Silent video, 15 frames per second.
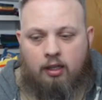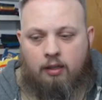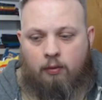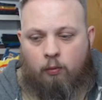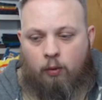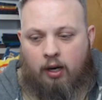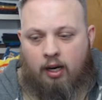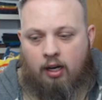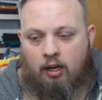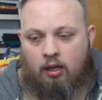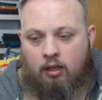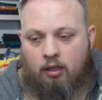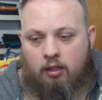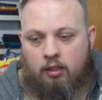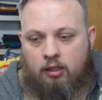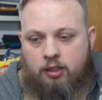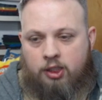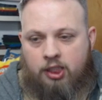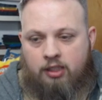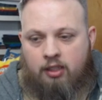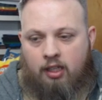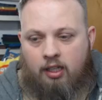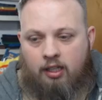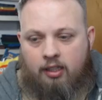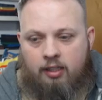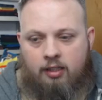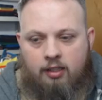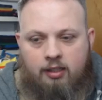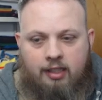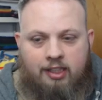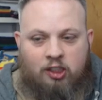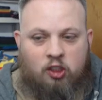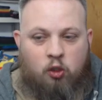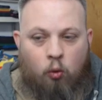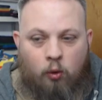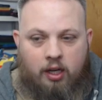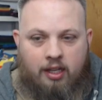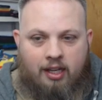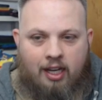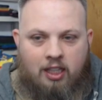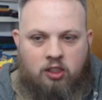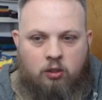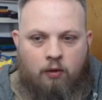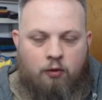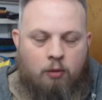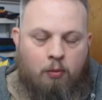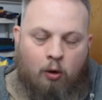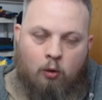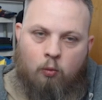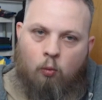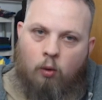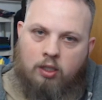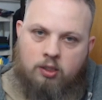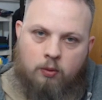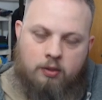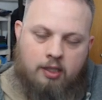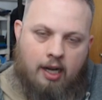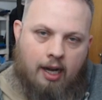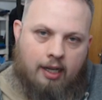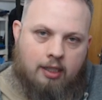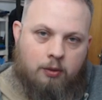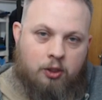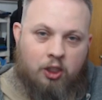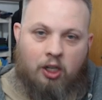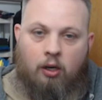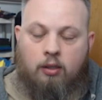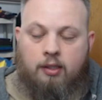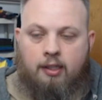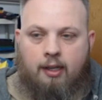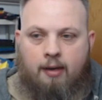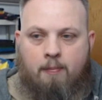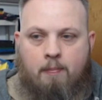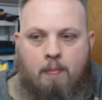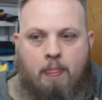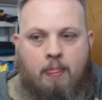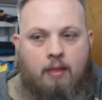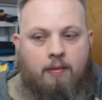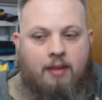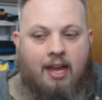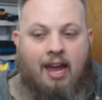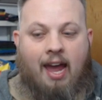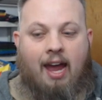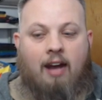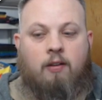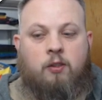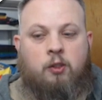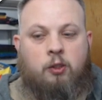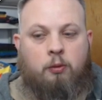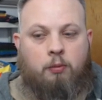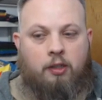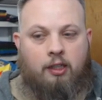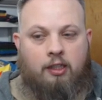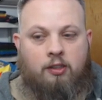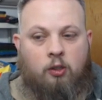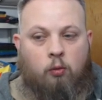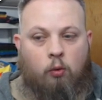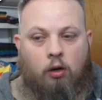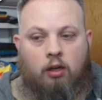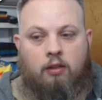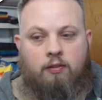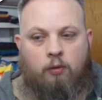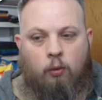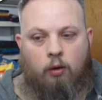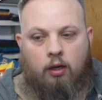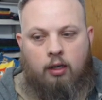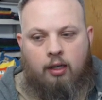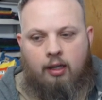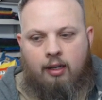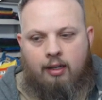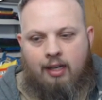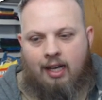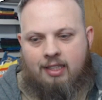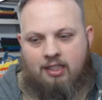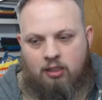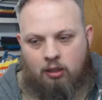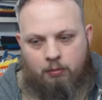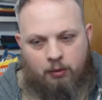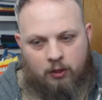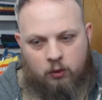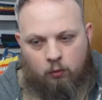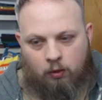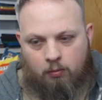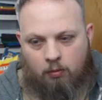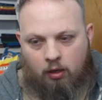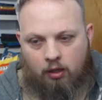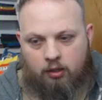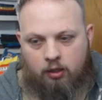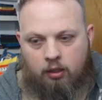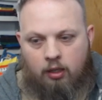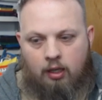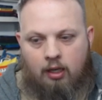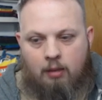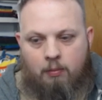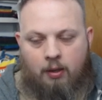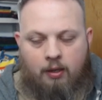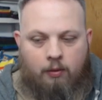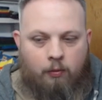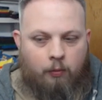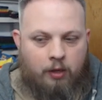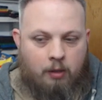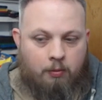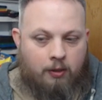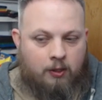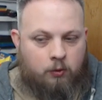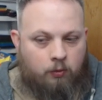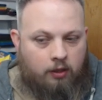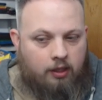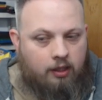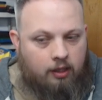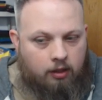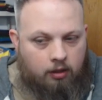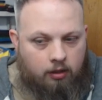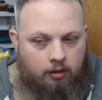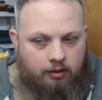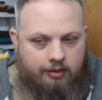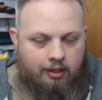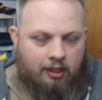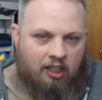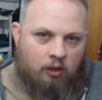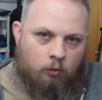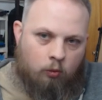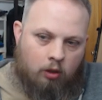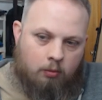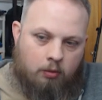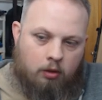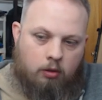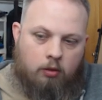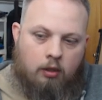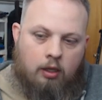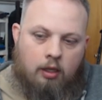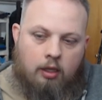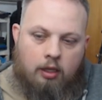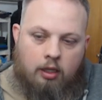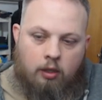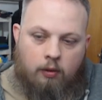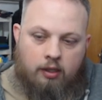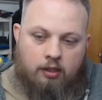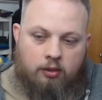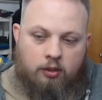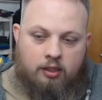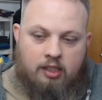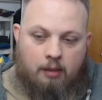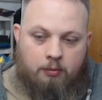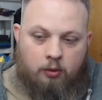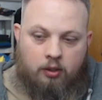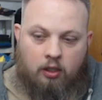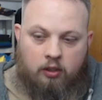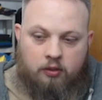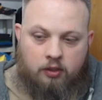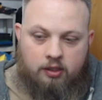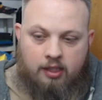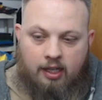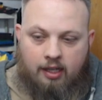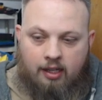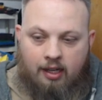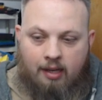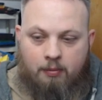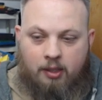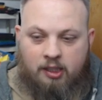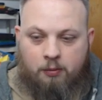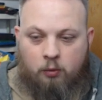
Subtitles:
where Chilai is a 20k. So if your opponent wants to attack it, especially early game, they have to put it into work for it. Yeah, it's still a +1 marker, but when you +1 here, instead of getting Wormhole, you get the top 3 cards of your deck, place it